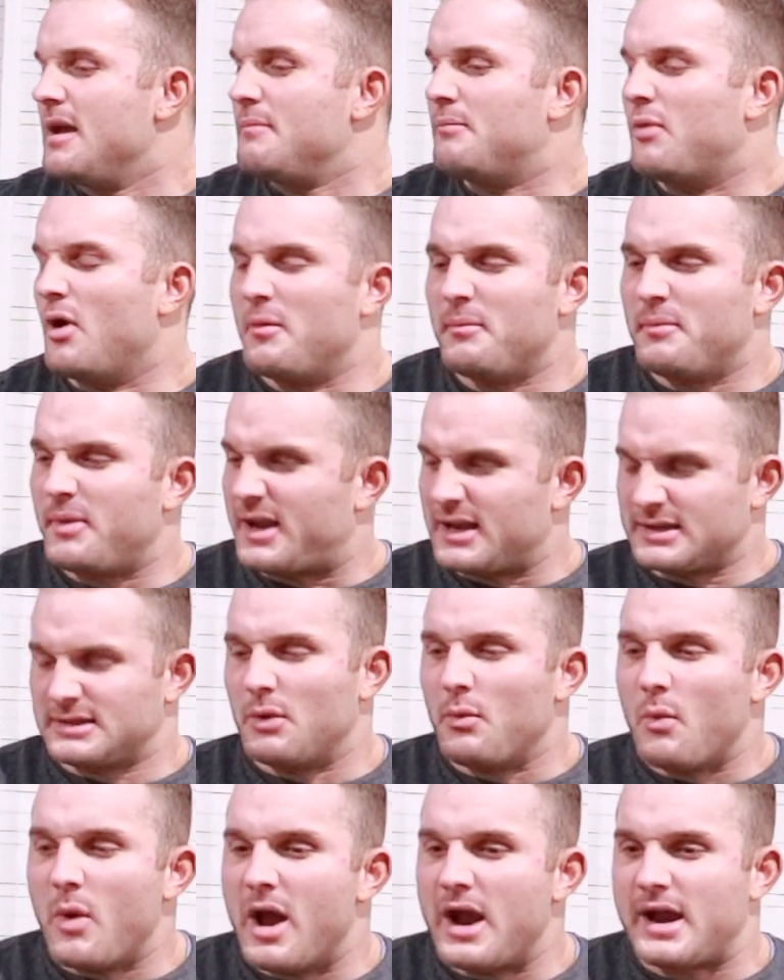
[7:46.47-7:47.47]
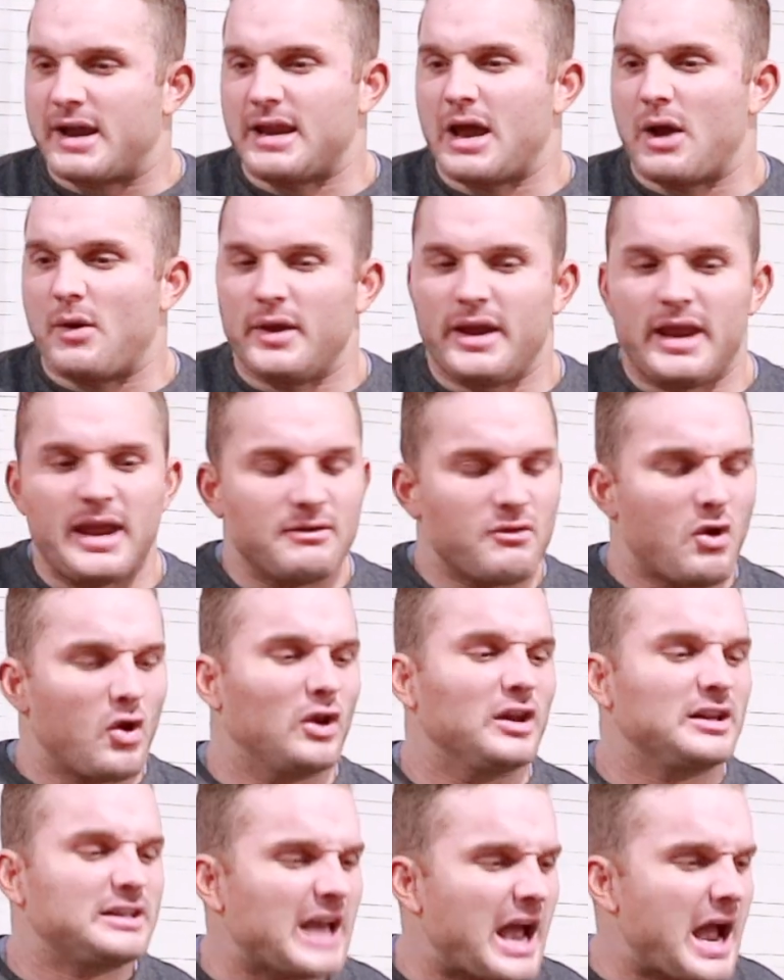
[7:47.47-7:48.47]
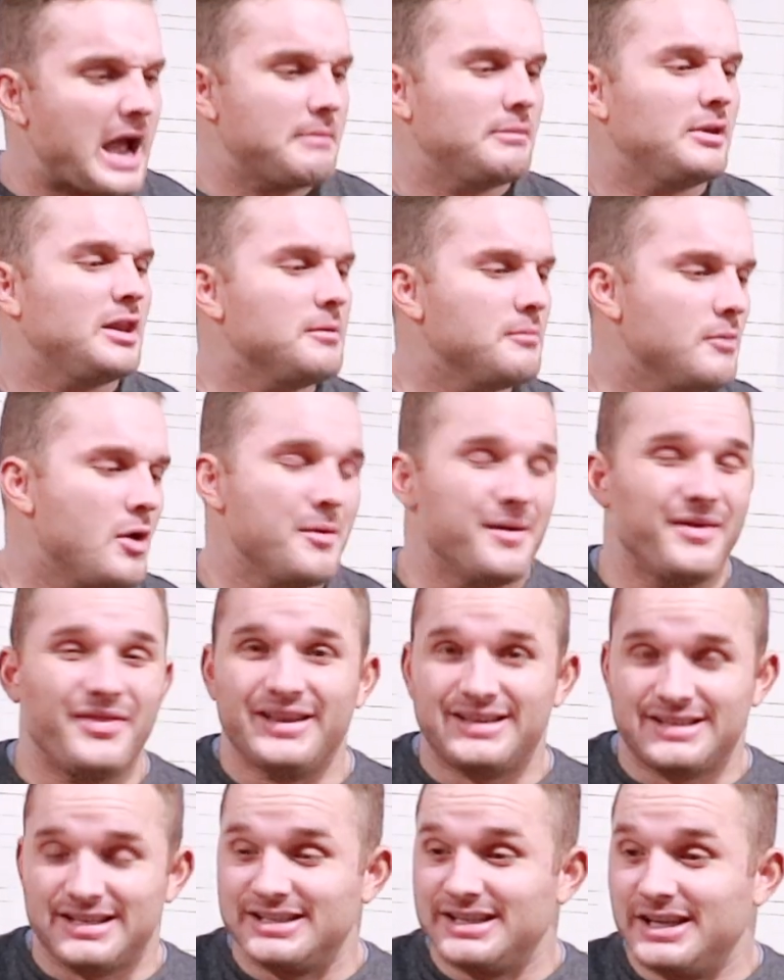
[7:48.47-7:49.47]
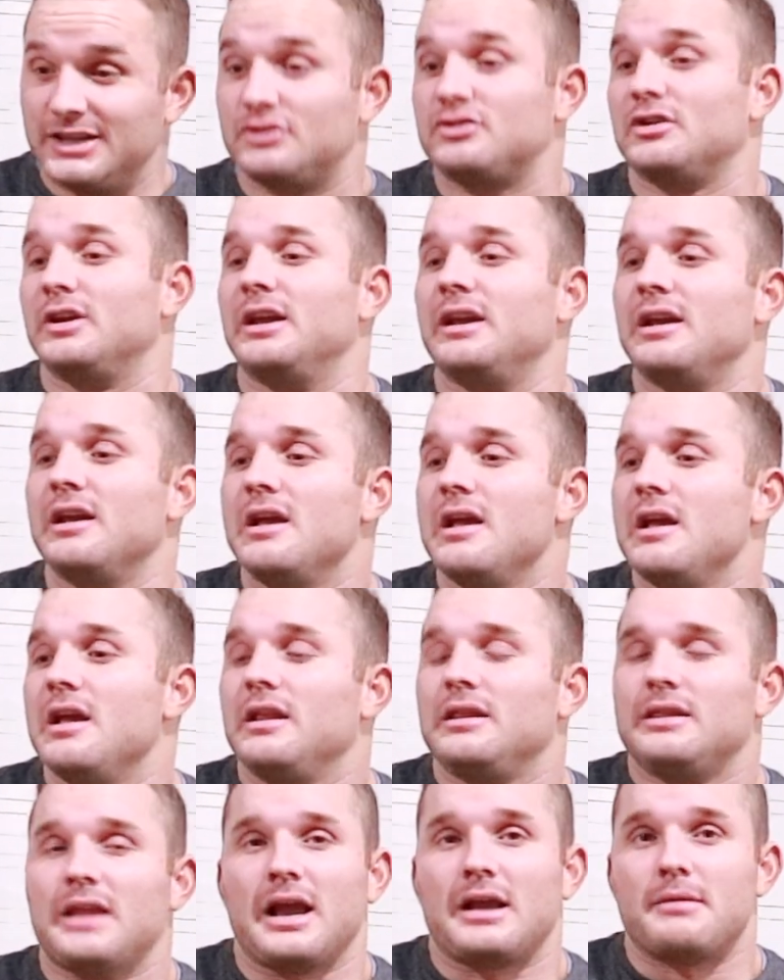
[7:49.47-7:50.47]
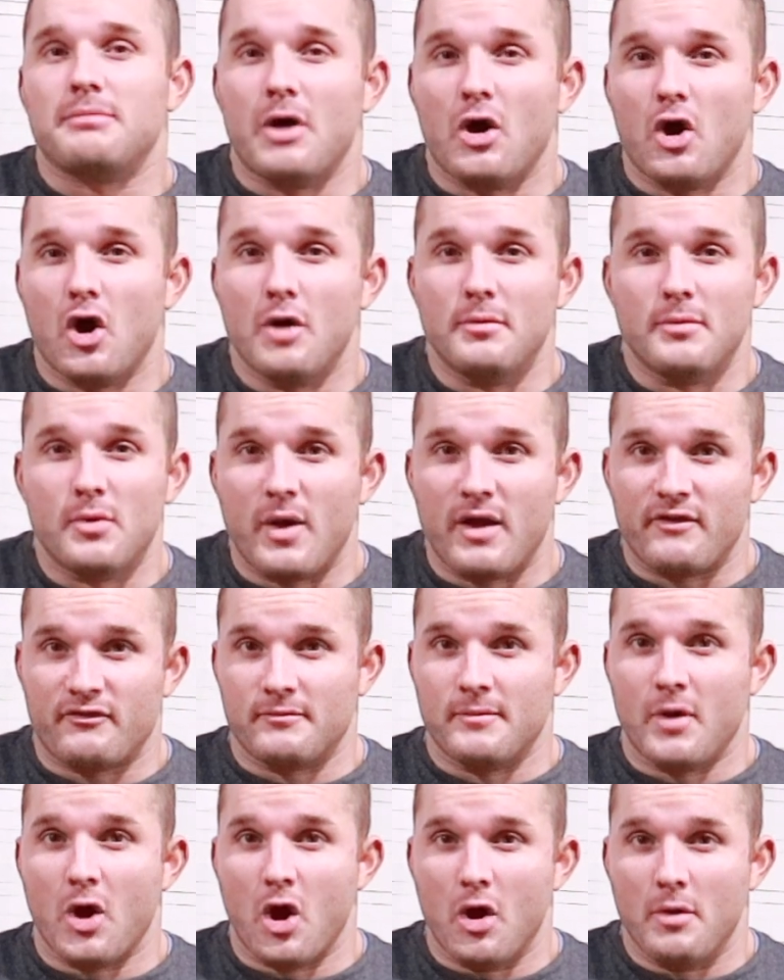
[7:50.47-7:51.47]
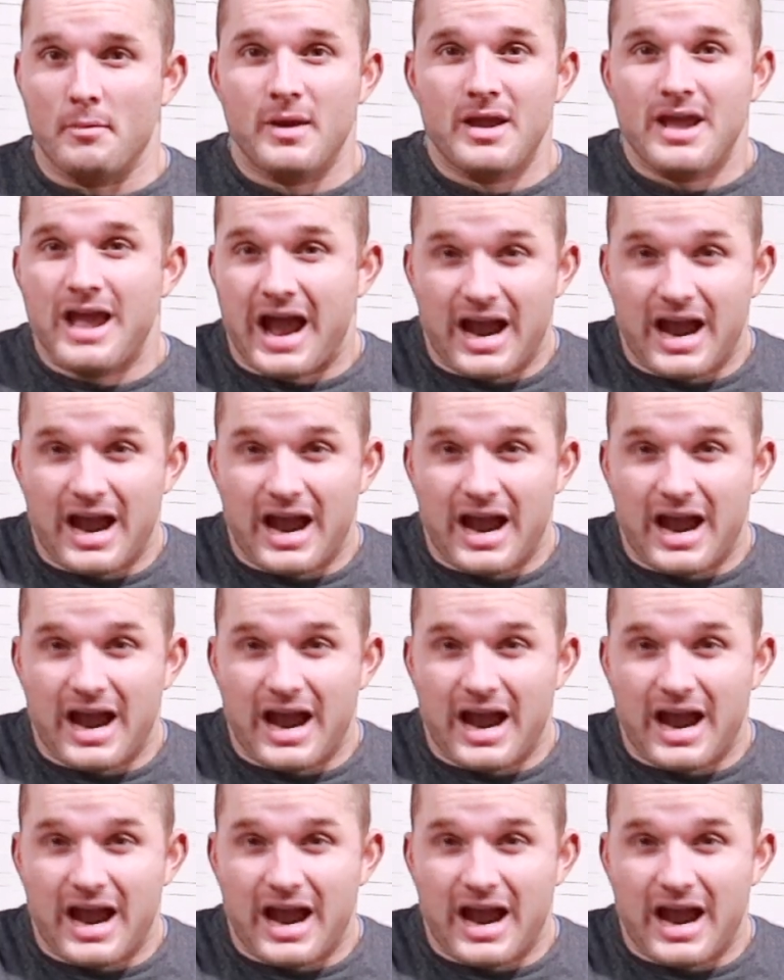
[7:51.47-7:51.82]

But because I'm working out in here all the time at the moment, this is literally like my home away from home.